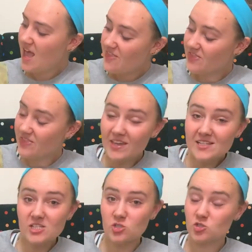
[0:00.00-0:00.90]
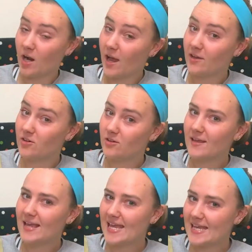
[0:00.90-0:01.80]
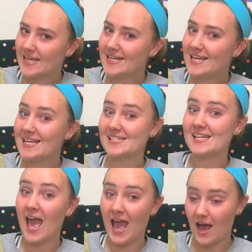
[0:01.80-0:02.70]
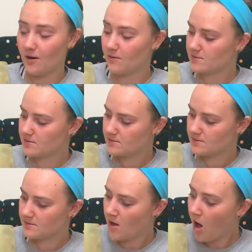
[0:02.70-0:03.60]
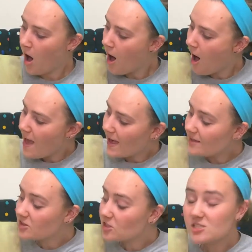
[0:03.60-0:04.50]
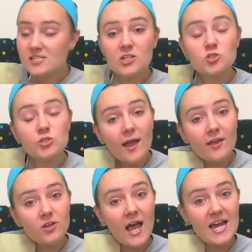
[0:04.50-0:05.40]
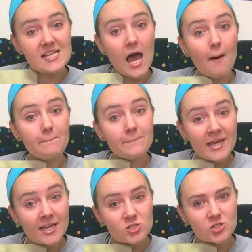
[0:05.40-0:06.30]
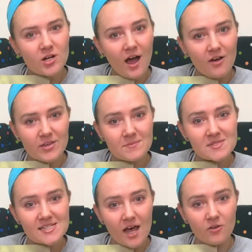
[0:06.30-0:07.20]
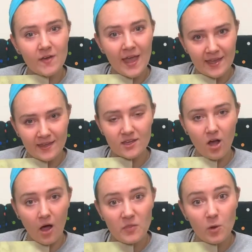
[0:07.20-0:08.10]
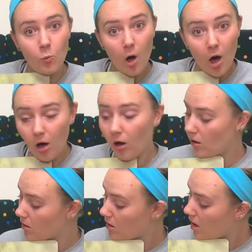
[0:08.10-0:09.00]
This is Triangle in his house. It looks like Triangle has a picture of himself hanging on the wall.